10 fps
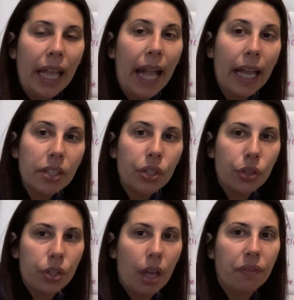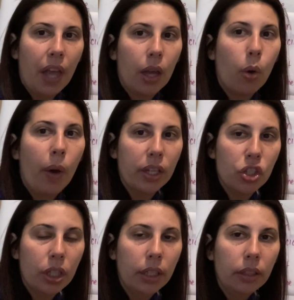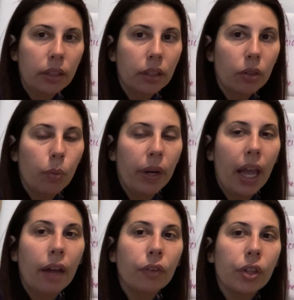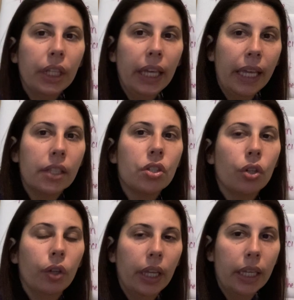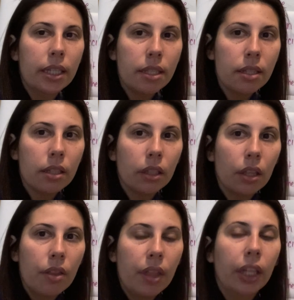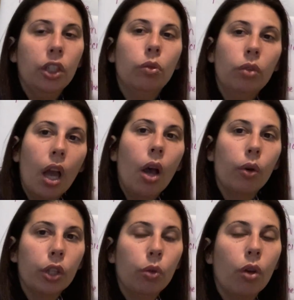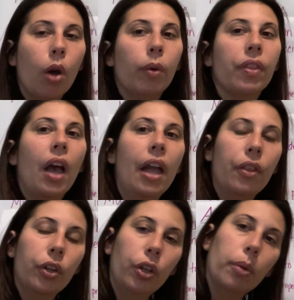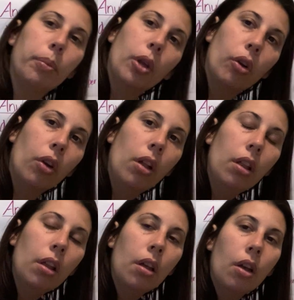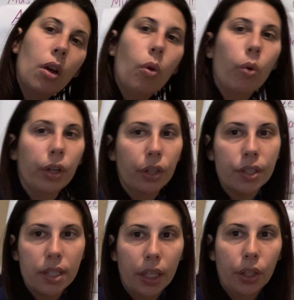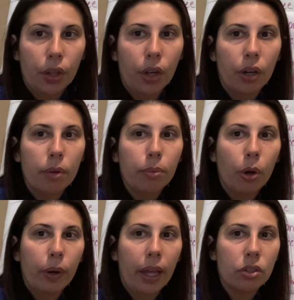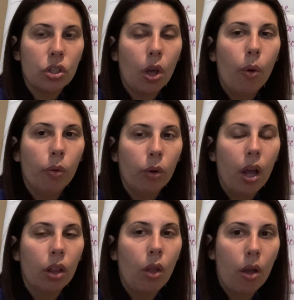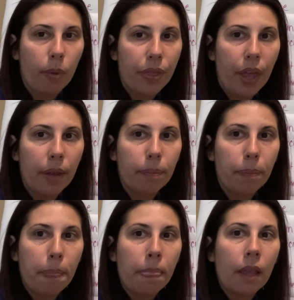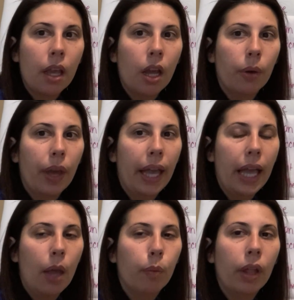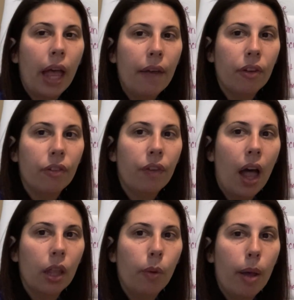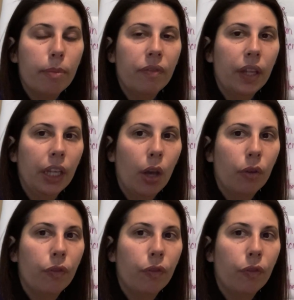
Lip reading: ask yourself that question, whatever the answer is, then you go with either your plural or your singular pronoun to go along with it. Okay, I will have a follow-up video